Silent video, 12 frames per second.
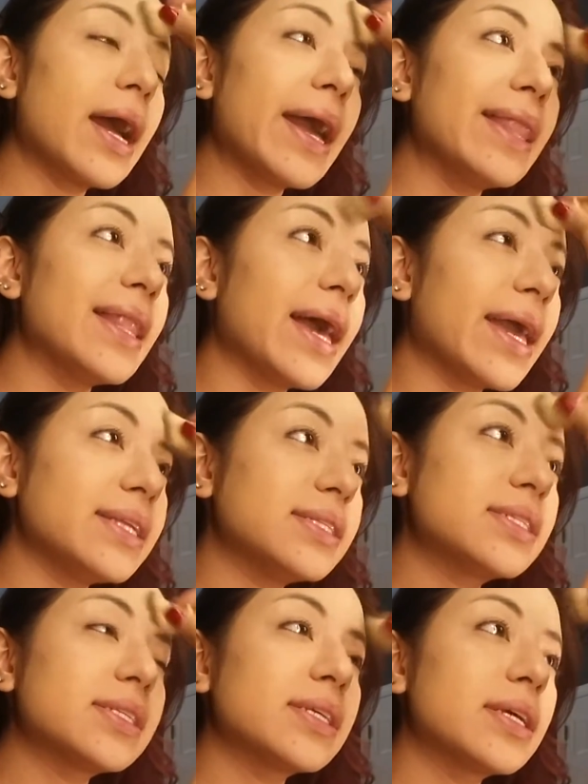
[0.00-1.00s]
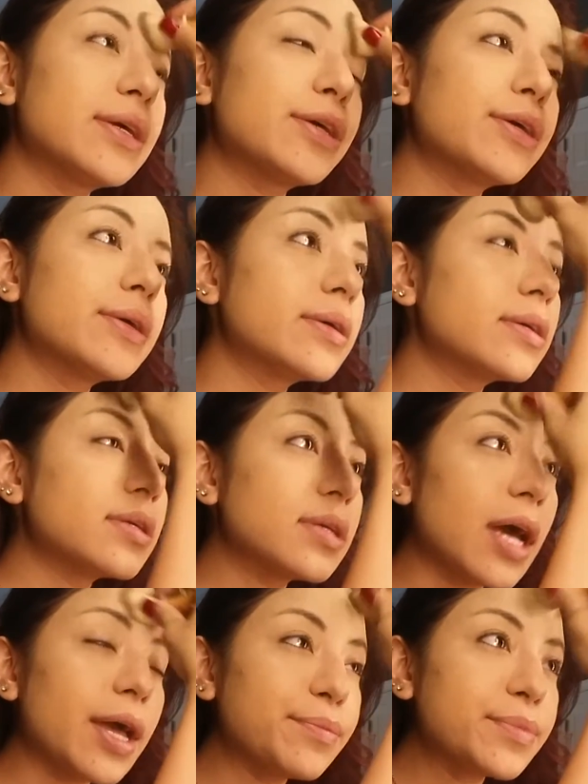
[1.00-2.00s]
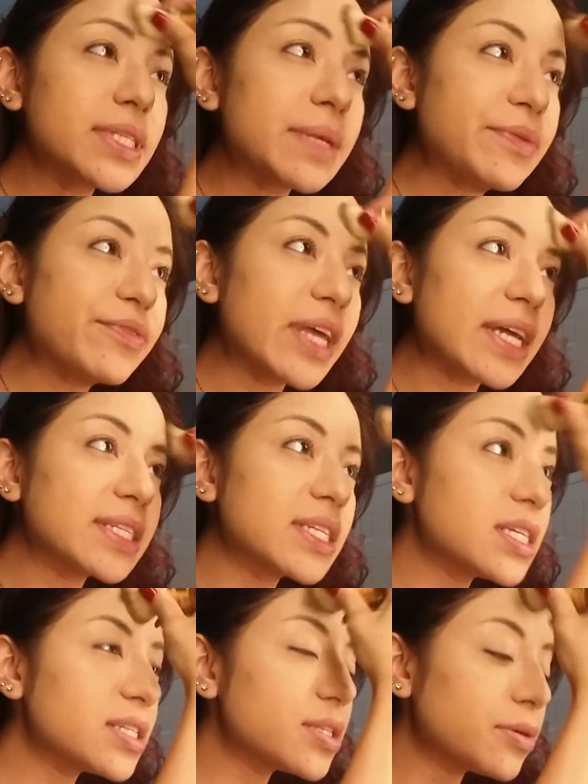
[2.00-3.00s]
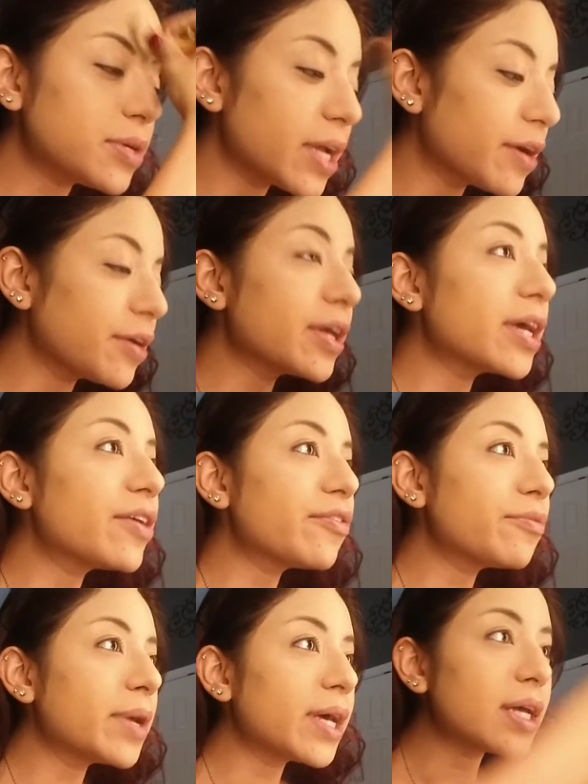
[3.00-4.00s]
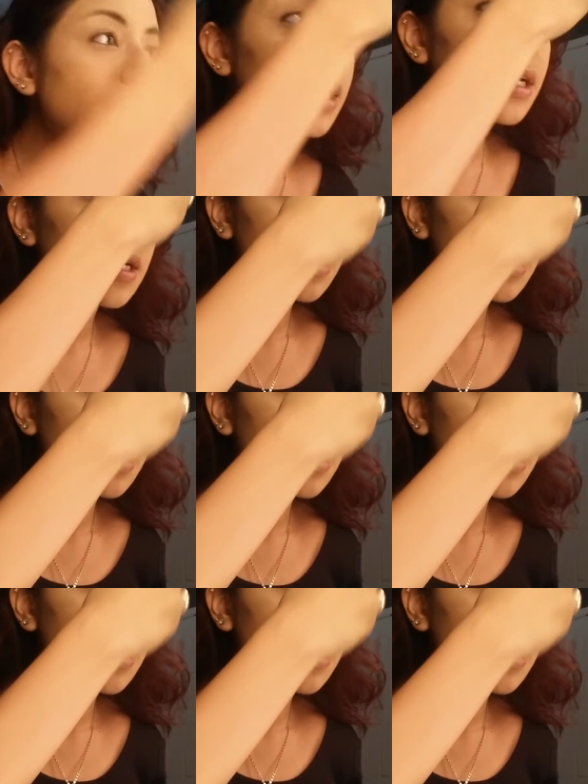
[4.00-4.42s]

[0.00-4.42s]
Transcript: Highlight some of that T-zone area of mine.